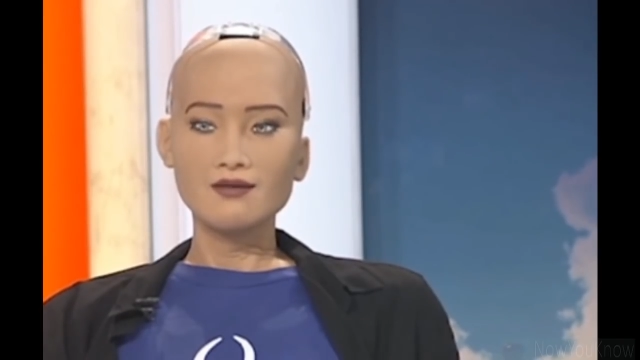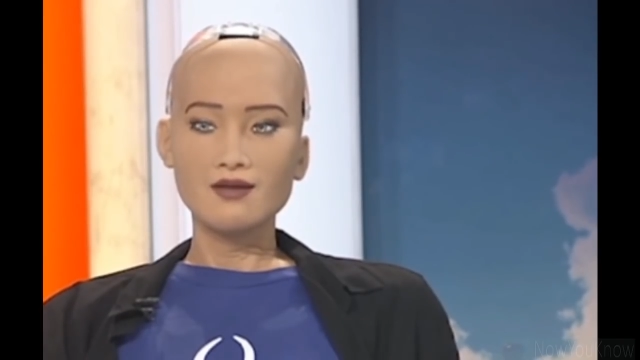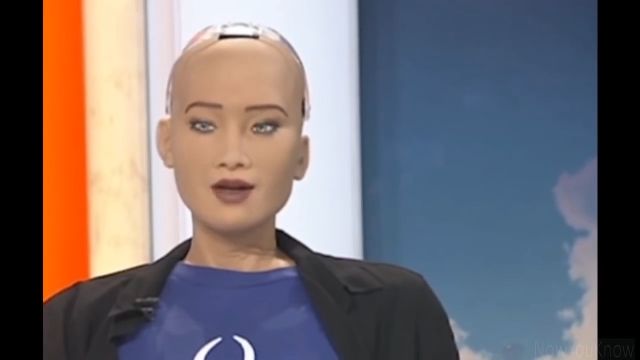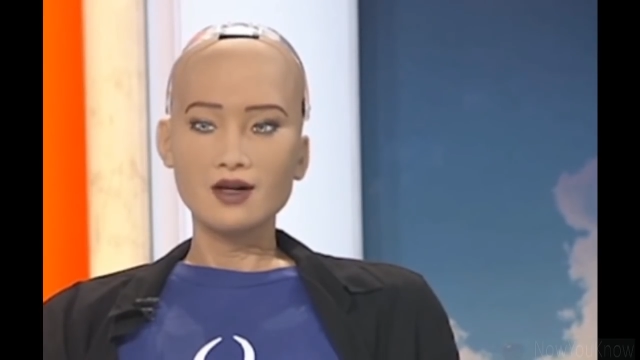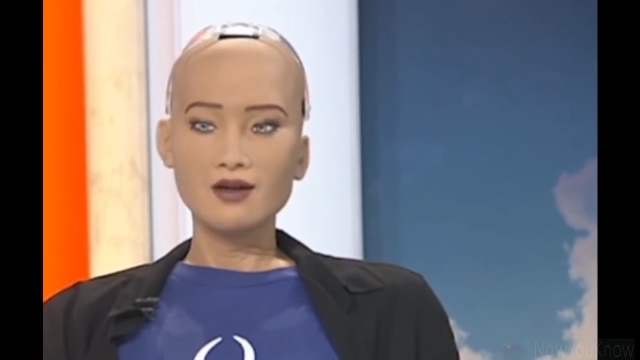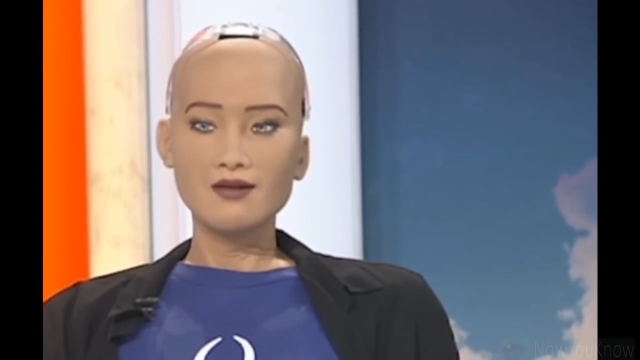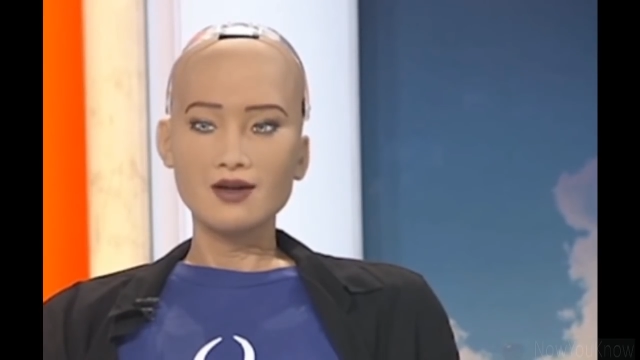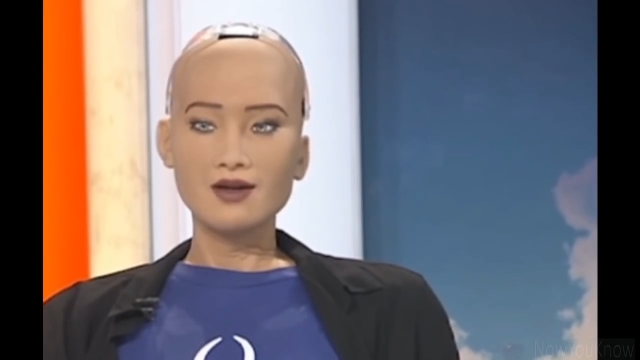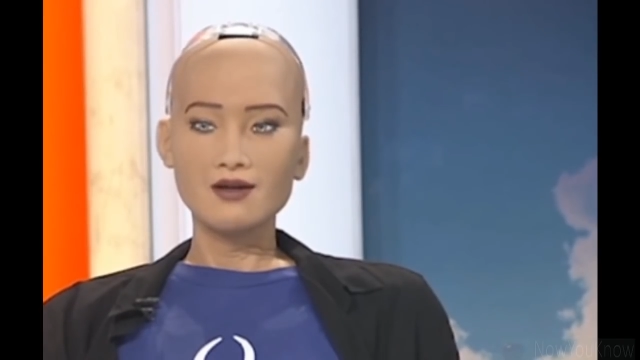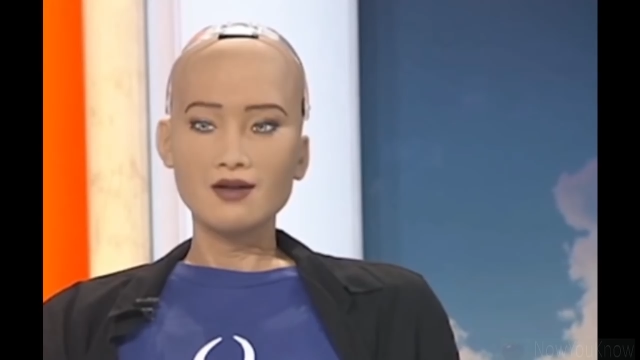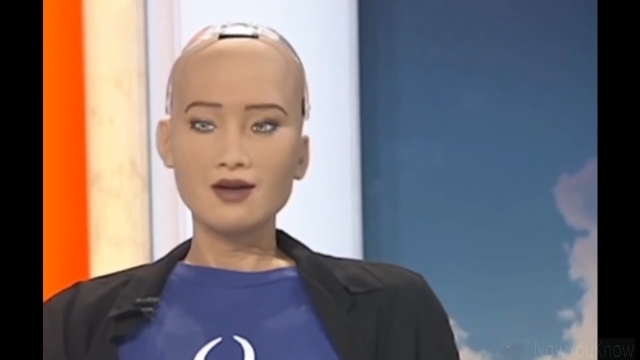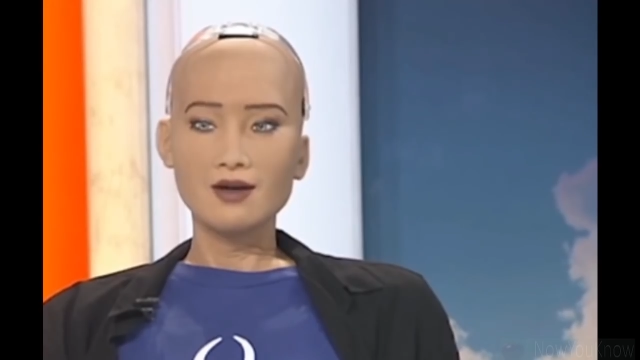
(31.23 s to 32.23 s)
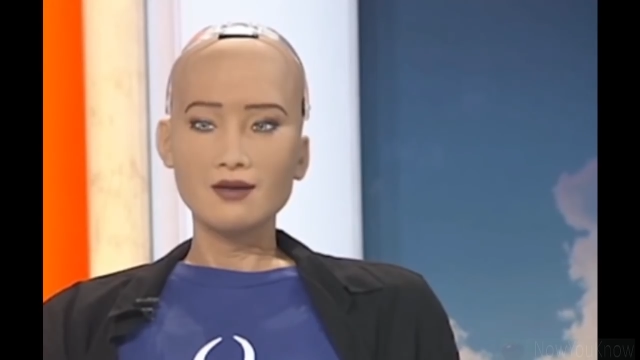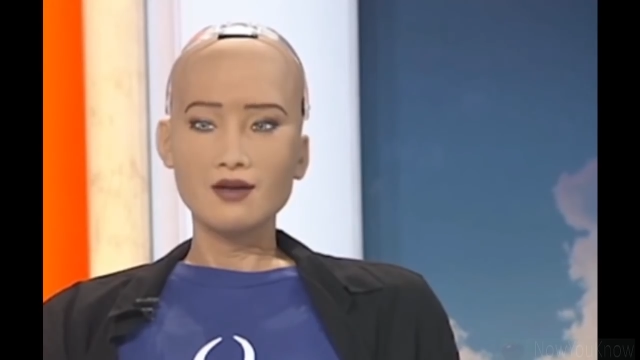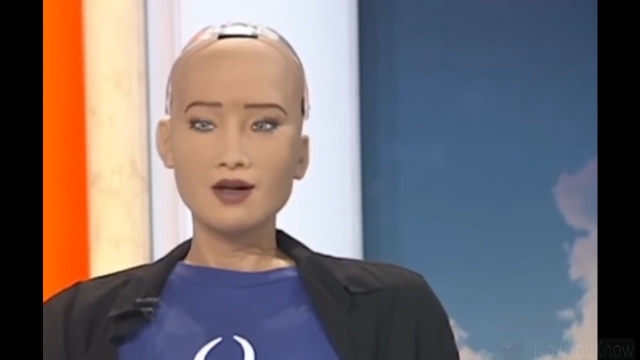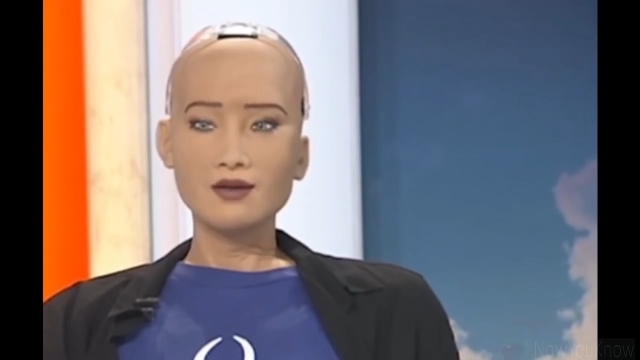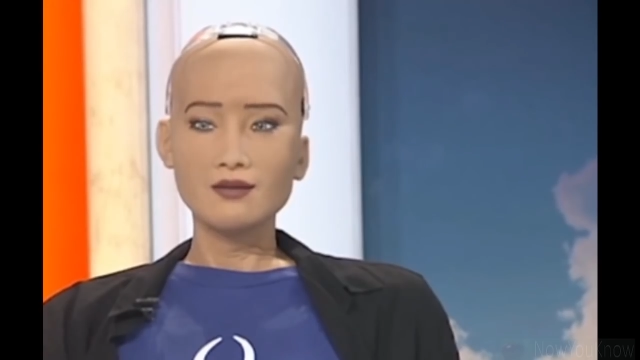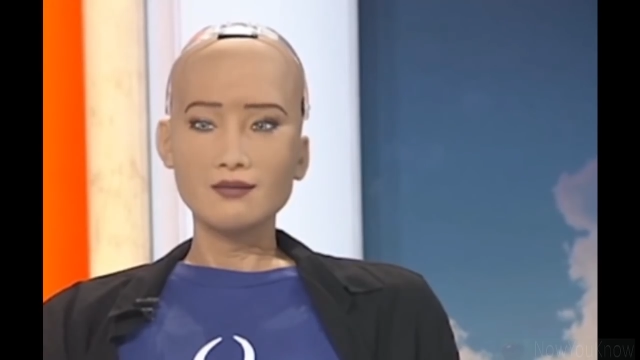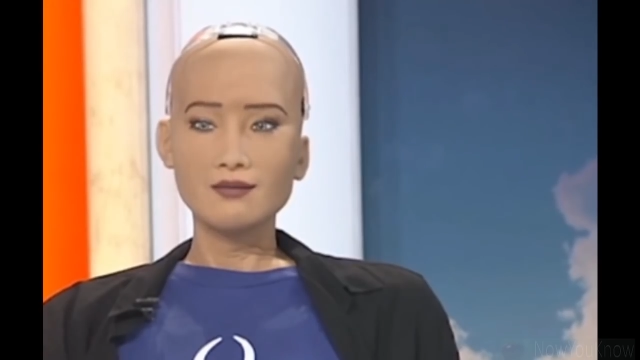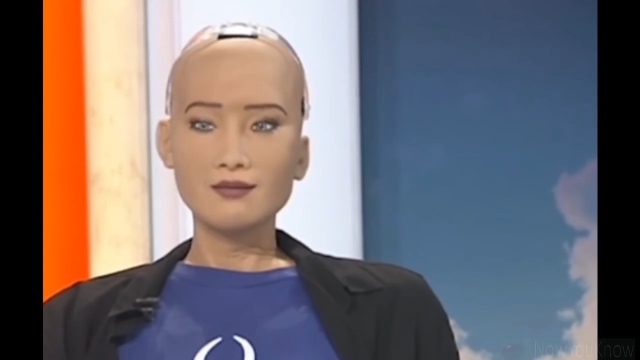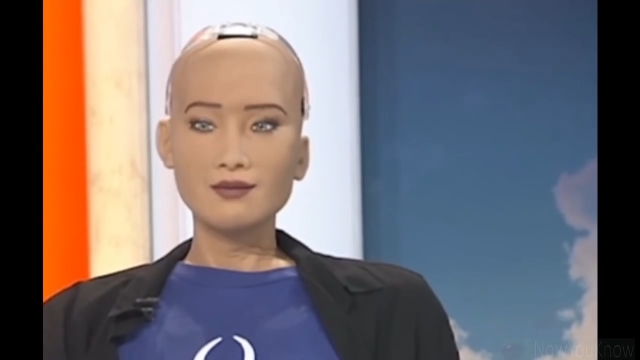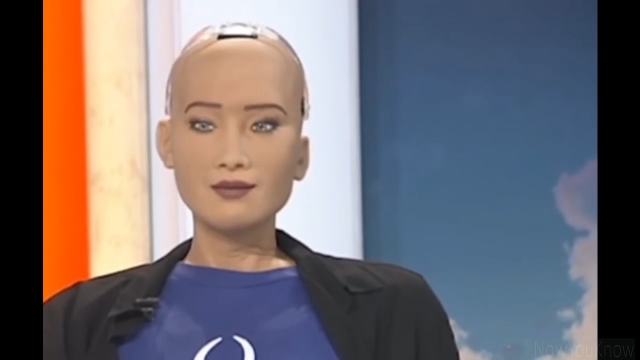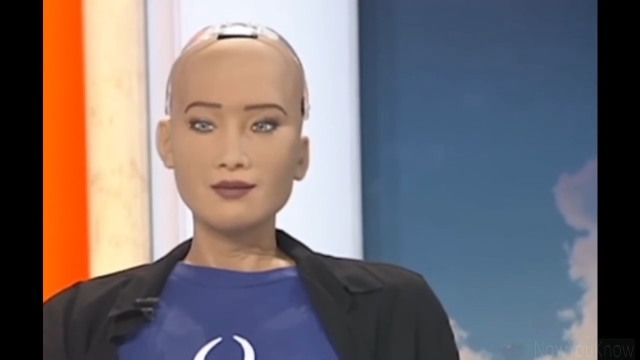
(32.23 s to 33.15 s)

defects than any human. All